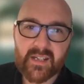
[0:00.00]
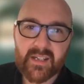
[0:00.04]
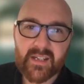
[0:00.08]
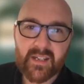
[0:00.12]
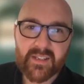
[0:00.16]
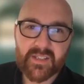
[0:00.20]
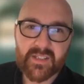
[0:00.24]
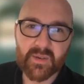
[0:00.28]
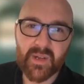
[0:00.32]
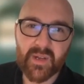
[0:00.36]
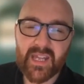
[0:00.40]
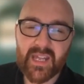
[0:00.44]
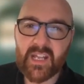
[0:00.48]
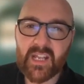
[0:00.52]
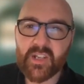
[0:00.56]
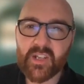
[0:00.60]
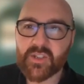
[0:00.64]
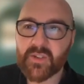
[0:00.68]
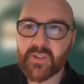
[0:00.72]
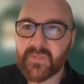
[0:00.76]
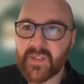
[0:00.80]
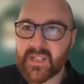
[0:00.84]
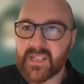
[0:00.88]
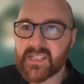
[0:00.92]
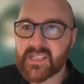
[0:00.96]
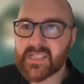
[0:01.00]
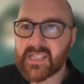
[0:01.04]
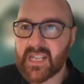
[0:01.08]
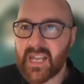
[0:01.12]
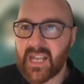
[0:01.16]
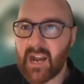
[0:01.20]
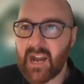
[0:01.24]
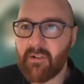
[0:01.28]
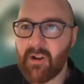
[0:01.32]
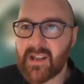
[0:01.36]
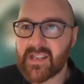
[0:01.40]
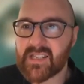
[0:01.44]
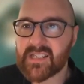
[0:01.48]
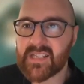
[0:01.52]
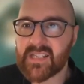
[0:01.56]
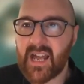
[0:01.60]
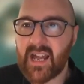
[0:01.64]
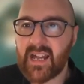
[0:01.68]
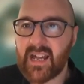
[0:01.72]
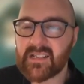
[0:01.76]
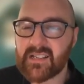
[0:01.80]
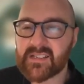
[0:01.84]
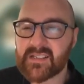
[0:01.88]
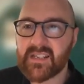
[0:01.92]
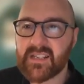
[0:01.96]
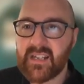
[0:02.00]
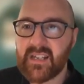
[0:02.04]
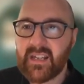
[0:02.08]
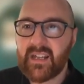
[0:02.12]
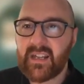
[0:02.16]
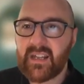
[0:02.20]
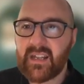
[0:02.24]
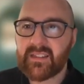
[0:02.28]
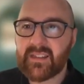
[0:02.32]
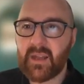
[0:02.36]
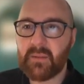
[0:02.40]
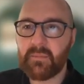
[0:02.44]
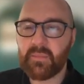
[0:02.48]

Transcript: So at each of these TRS sites, they're